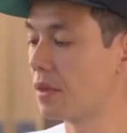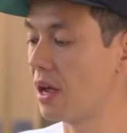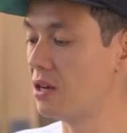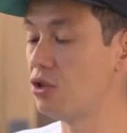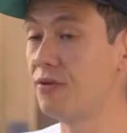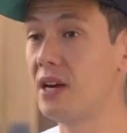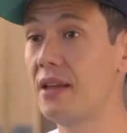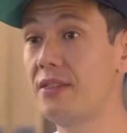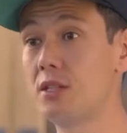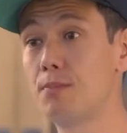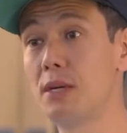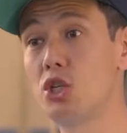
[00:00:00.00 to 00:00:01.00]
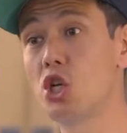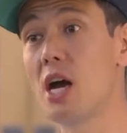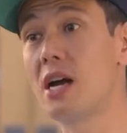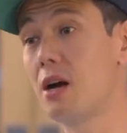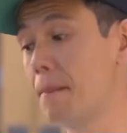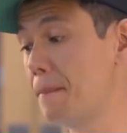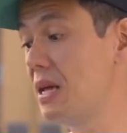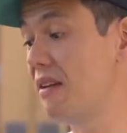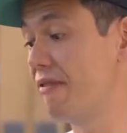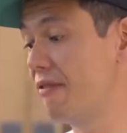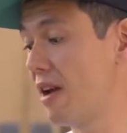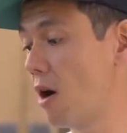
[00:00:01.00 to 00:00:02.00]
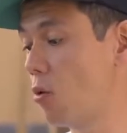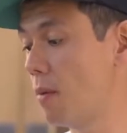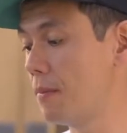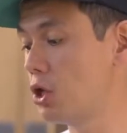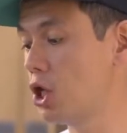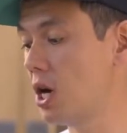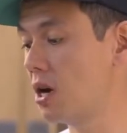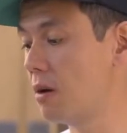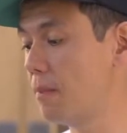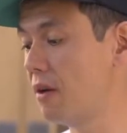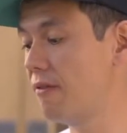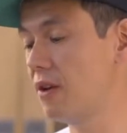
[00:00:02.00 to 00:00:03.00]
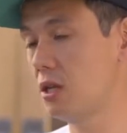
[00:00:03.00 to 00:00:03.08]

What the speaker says: And you've got this machaca beef. Now what machaca beef